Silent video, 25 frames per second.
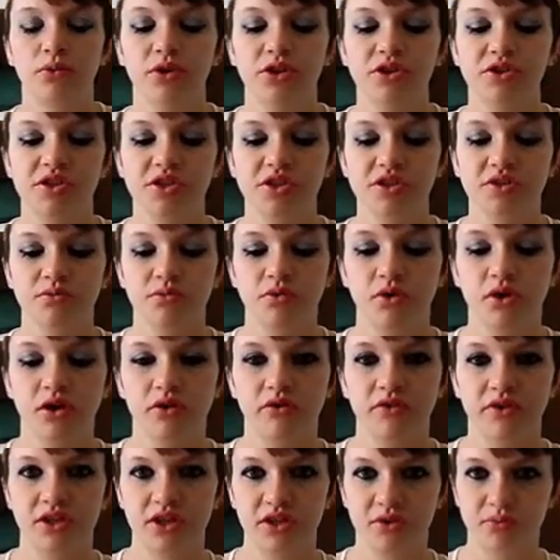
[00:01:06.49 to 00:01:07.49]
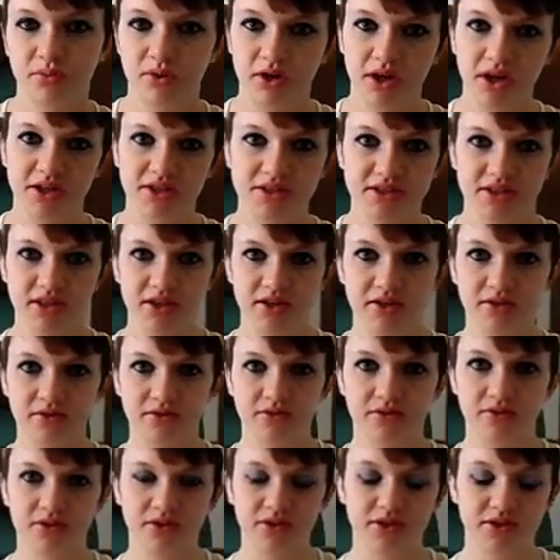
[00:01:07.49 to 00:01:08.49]
which is more of a
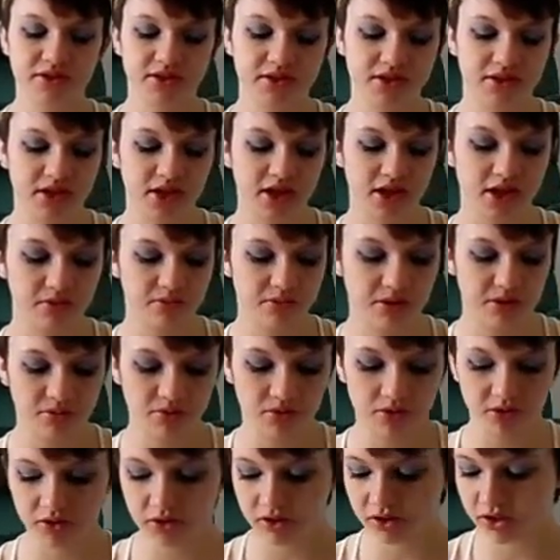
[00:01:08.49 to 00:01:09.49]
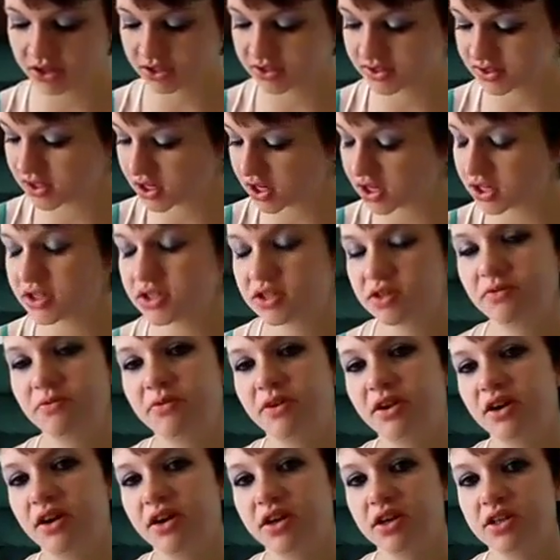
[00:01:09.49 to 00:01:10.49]
depressive state of bipolar. It's not as
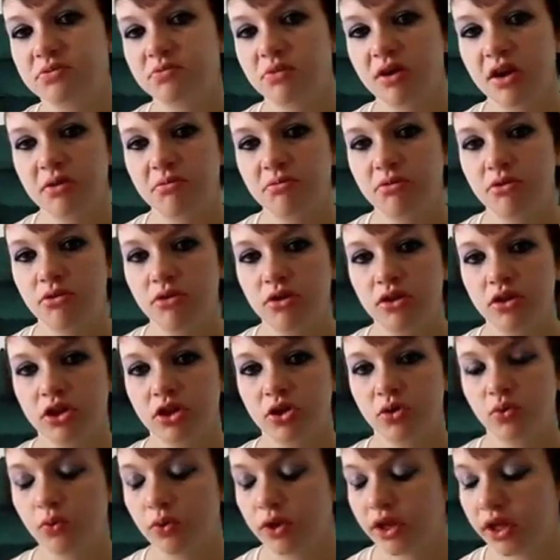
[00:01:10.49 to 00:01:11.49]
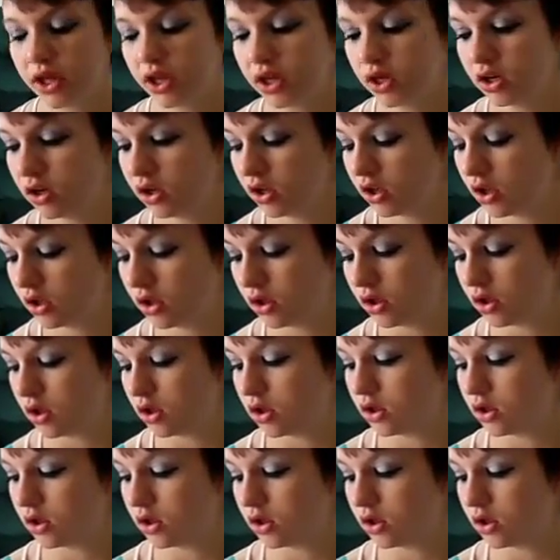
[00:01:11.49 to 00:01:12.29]
severe as bipolar 1.